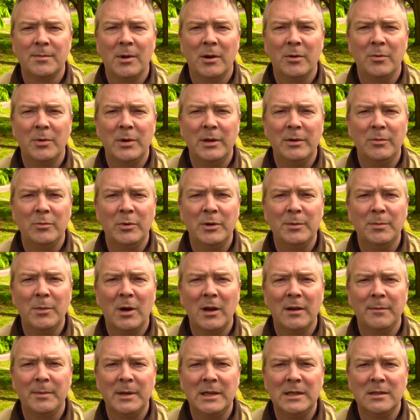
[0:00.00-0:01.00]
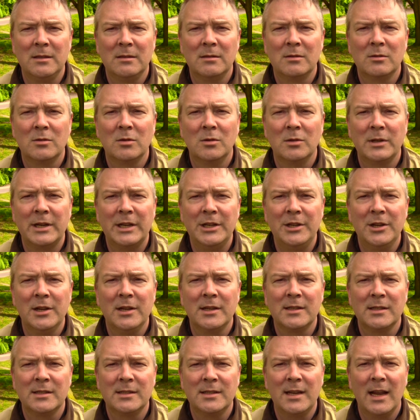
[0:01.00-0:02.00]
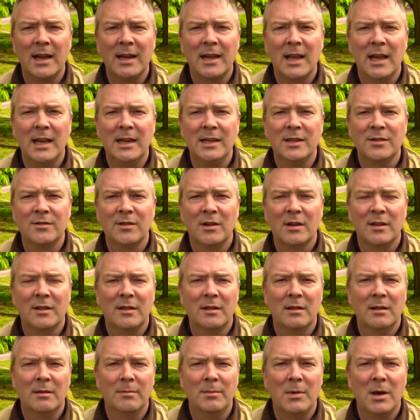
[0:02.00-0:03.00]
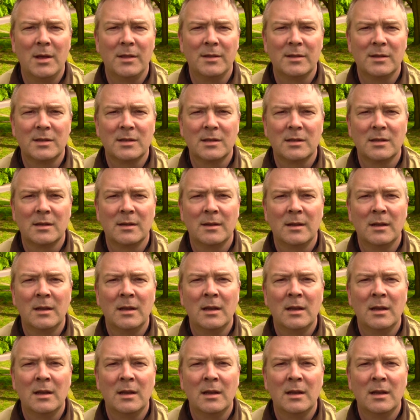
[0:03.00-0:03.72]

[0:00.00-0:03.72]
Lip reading: but we might have been talking years and decades rather than months.